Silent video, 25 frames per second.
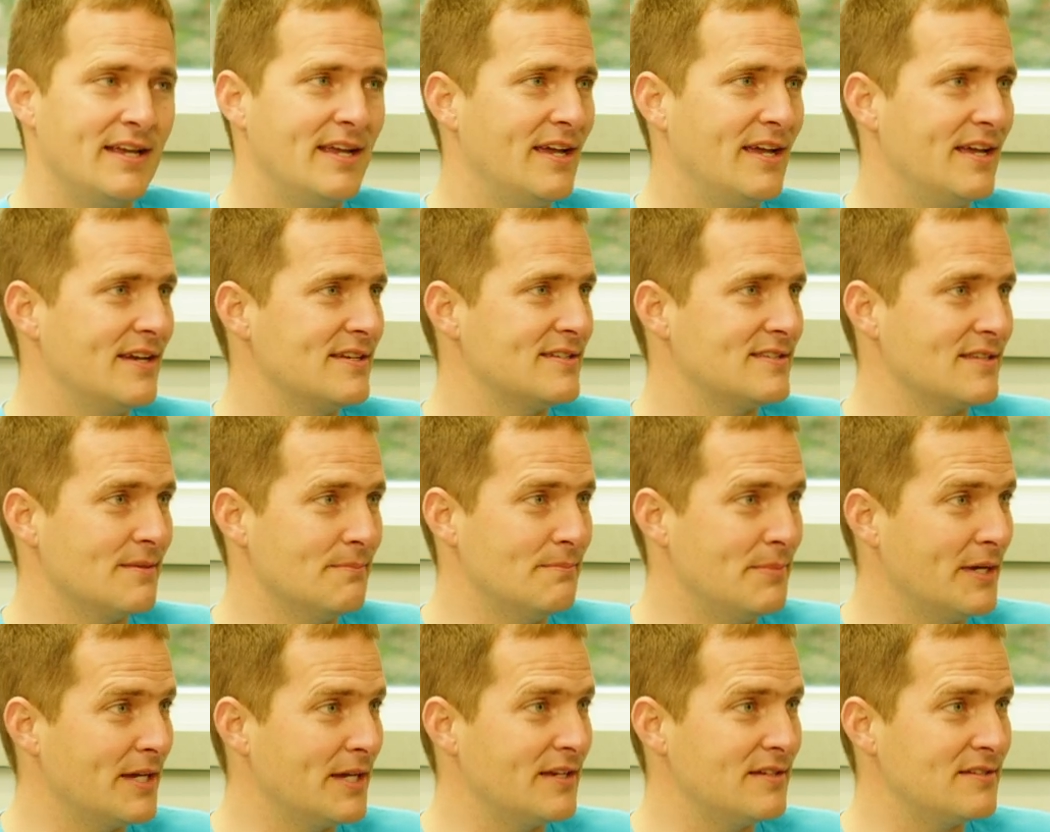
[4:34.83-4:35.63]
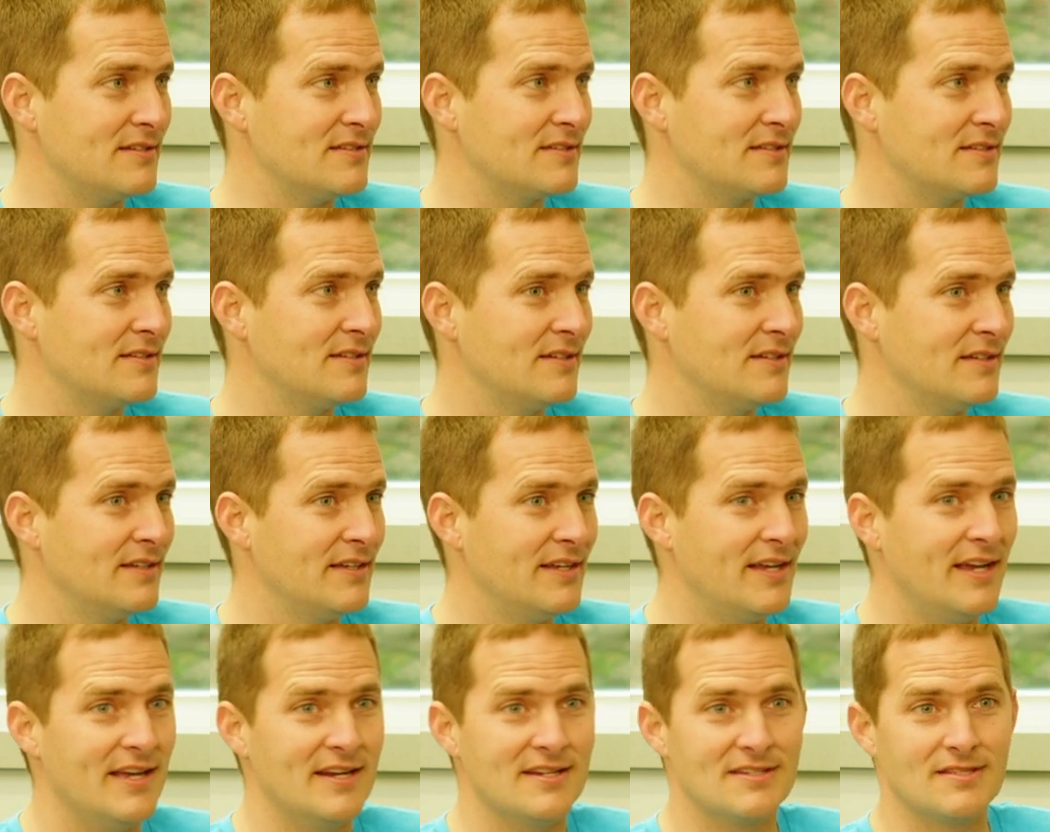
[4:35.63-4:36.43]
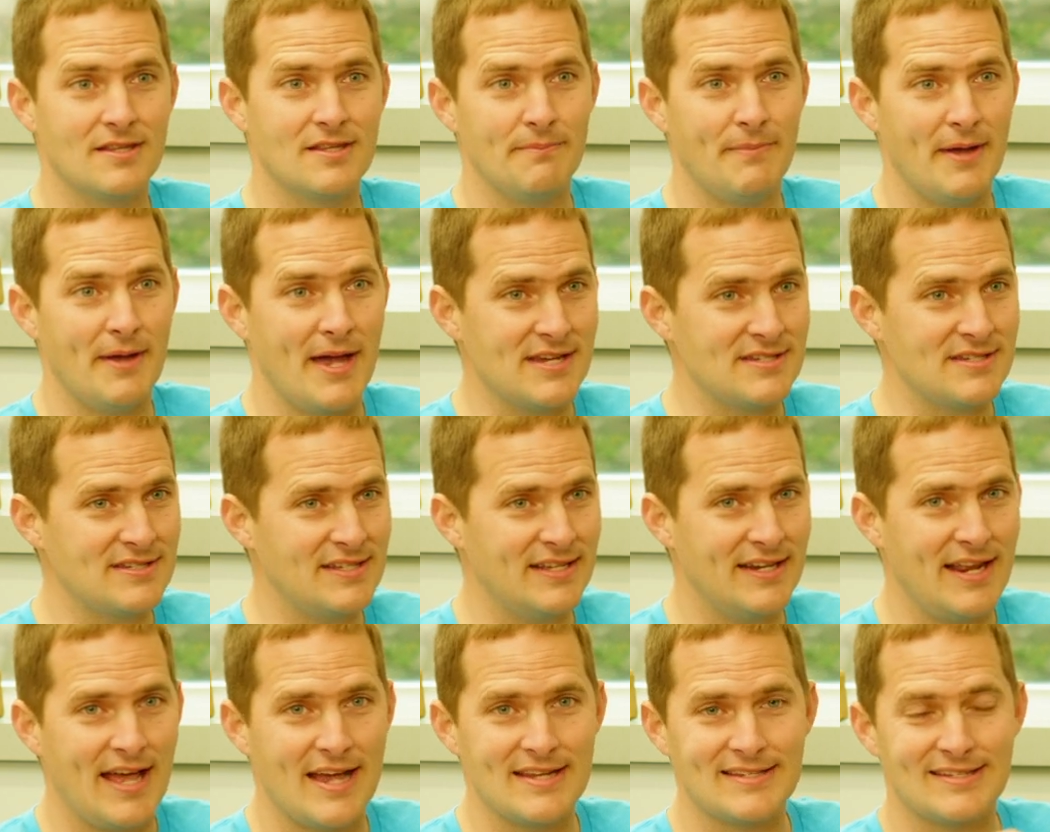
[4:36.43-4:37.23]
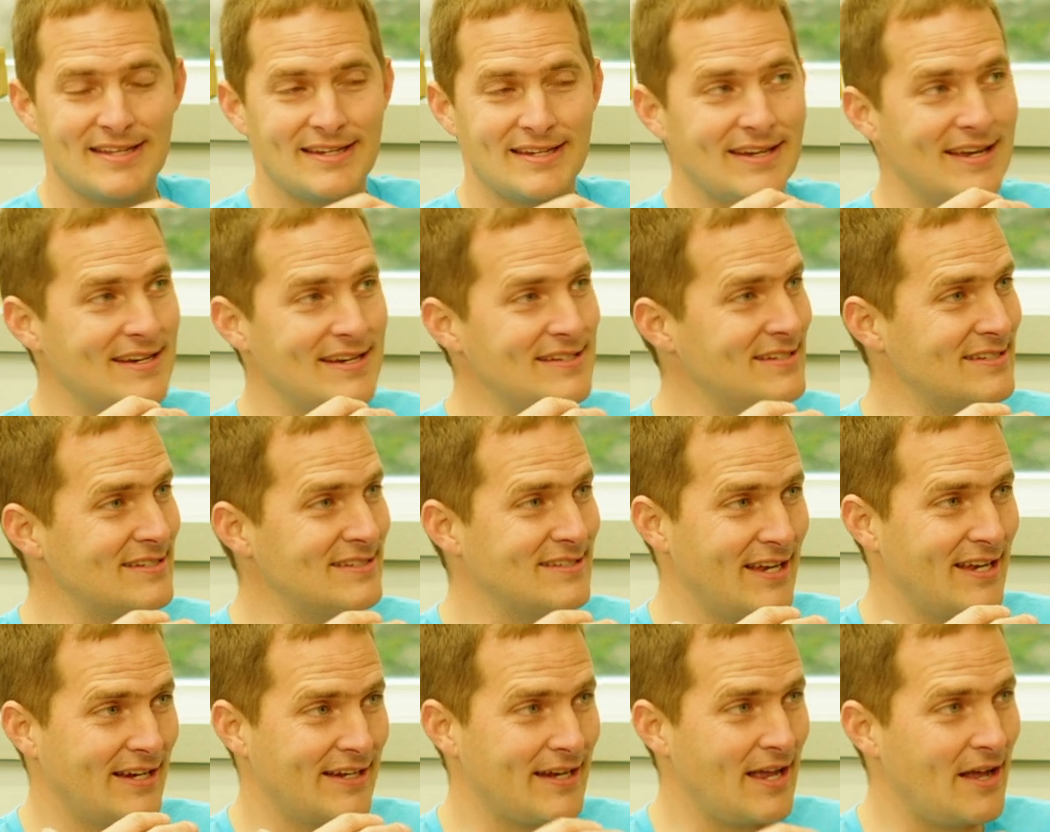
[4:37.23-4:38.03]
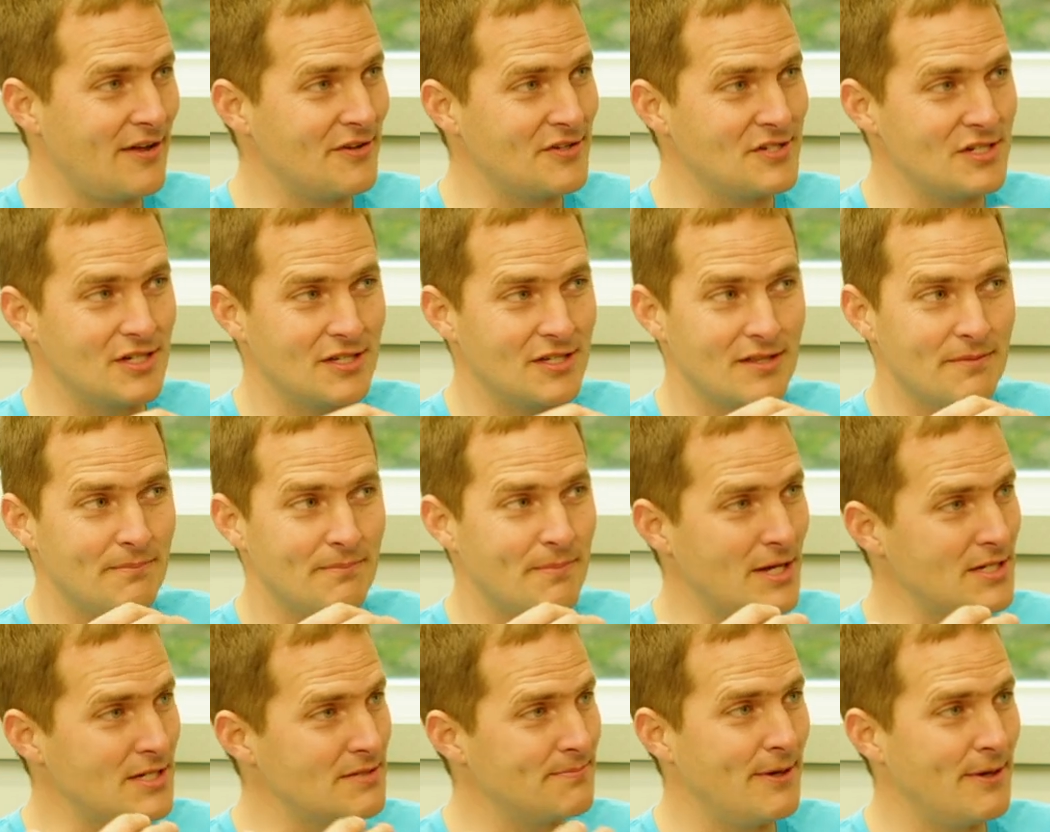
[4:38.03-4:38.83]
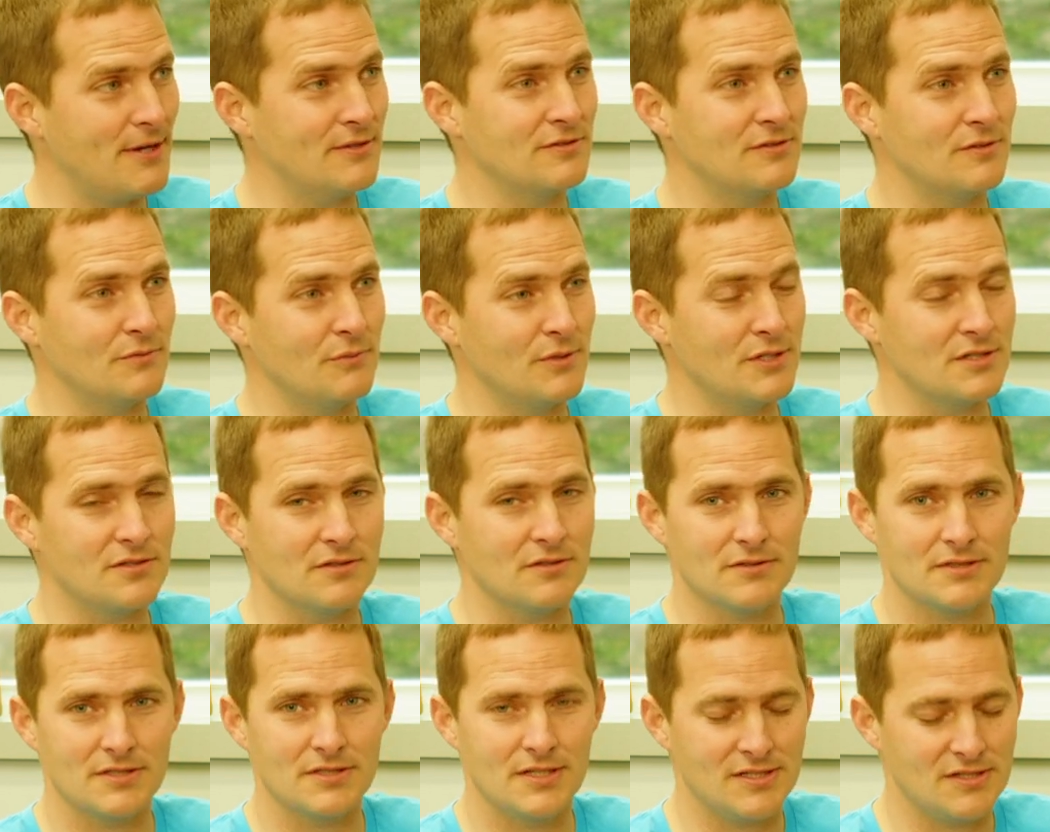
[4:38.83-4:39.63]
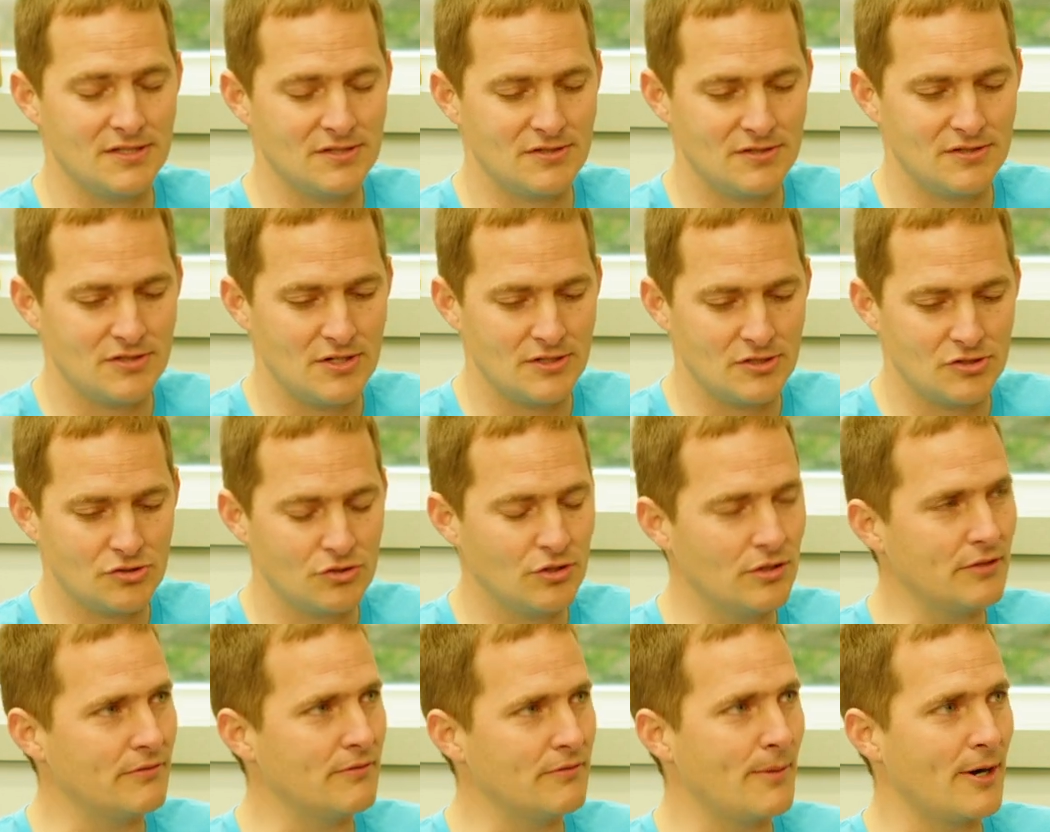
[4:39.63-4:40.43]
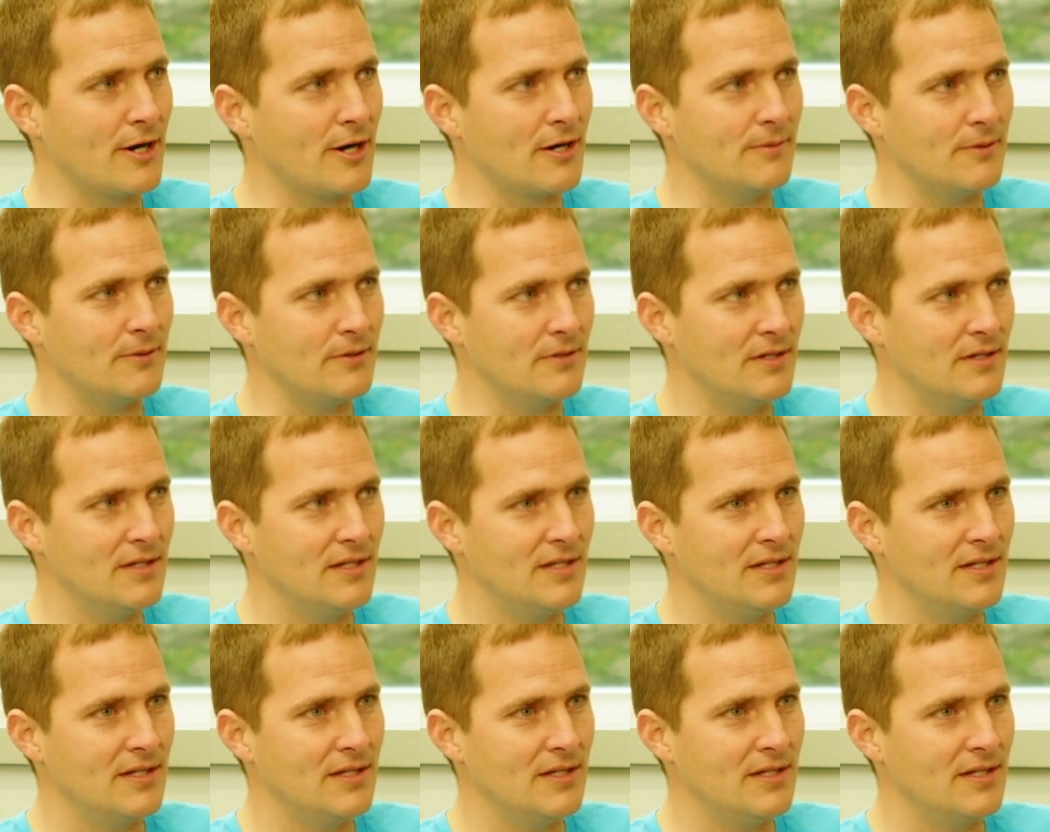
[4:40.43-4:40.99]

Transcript: It is the biggest, it is the best, it has the nicest technology and the best bells and whistles. It's truly remarkable.